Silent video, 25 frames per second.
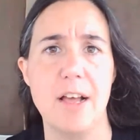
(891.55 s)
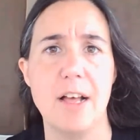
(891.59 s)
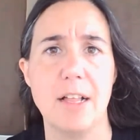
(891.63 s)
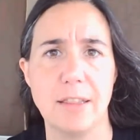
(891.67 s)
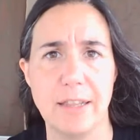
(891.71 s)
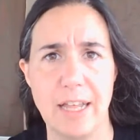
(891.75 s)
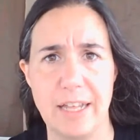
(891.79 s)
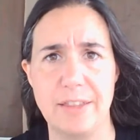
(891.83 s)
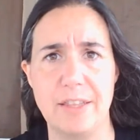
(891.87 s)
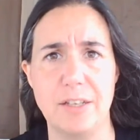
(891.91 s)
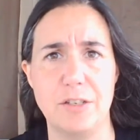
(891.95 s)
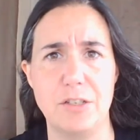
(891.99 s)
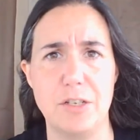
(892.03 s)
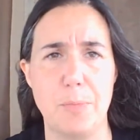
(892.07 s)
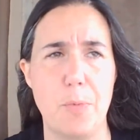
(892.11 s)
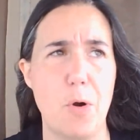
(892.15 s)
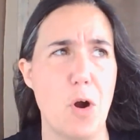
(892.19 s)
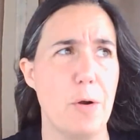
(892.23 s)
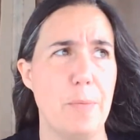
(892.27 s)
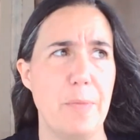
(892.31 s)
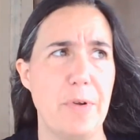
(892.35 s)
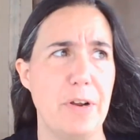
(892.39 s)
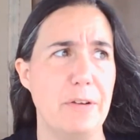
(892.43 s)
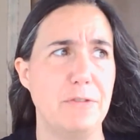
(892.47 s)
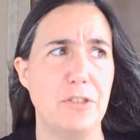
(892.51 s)
let the
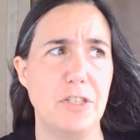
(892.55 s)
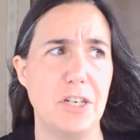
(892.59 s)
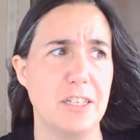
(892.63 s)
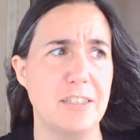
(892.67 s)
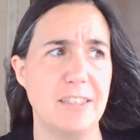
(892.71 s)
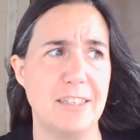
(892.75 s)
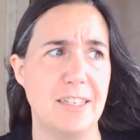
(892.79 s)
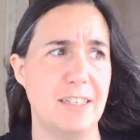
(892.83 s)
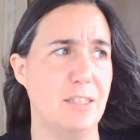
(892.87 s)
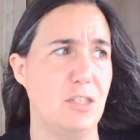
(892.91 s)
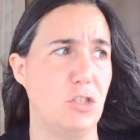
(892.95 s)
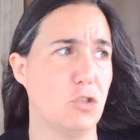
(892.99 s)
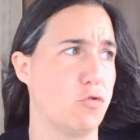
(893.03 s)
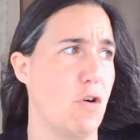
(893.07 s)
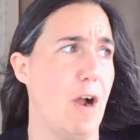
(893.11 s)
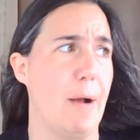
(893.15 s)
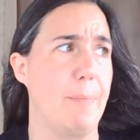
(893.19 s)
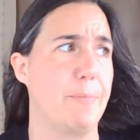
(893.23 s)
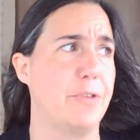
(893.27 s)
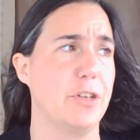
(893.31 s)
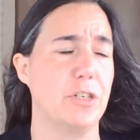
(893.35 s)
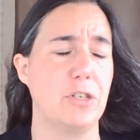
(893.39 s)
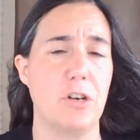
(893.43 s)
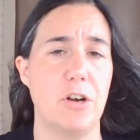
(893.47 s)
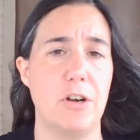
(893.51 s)
Department of Justice
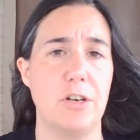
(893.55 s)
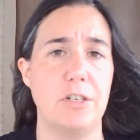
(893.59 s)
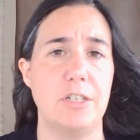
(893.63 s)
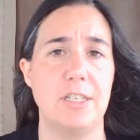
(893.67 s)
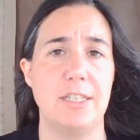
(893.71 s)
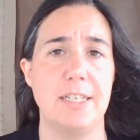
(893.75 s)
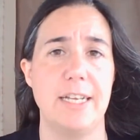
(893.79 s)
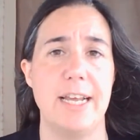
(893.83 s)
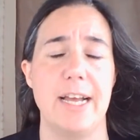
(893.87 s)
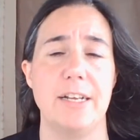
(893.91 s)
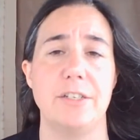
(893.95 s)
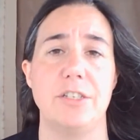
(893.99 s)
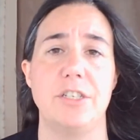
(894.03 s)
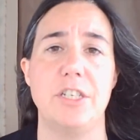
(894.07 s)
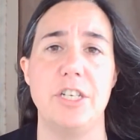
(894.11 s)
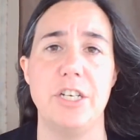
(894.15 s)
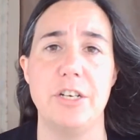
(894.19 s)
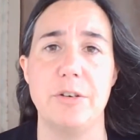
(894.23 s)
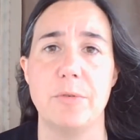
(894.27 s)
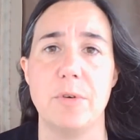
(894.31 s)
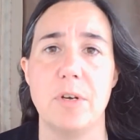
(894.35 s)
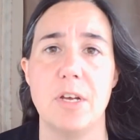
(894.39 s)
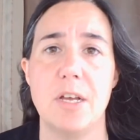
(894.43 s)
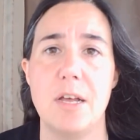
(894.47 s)
drop the charges against you.